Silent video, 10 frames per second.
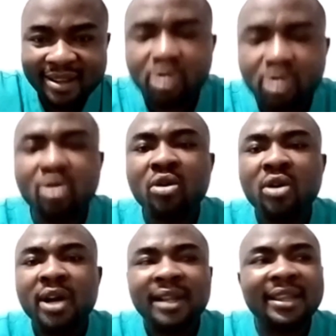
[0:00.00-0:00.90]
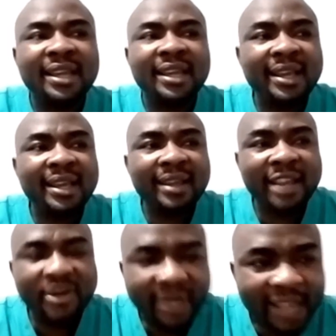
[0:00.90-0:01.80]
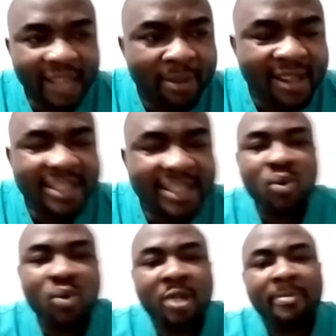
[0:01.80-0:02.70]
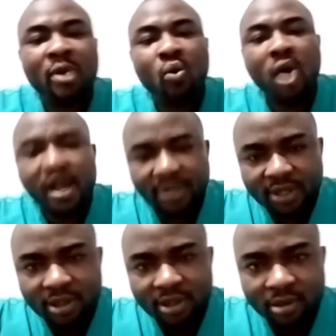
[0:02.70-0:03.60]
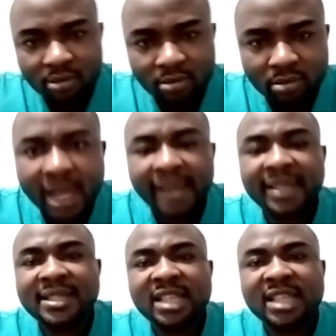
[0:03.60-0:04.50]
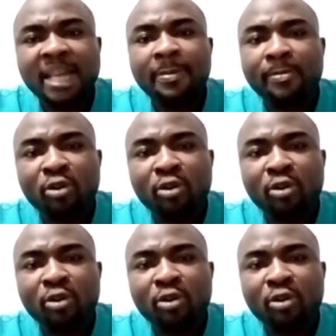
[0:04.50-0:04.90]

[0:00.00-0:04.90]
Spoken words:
So the irritability will be worse. The sleep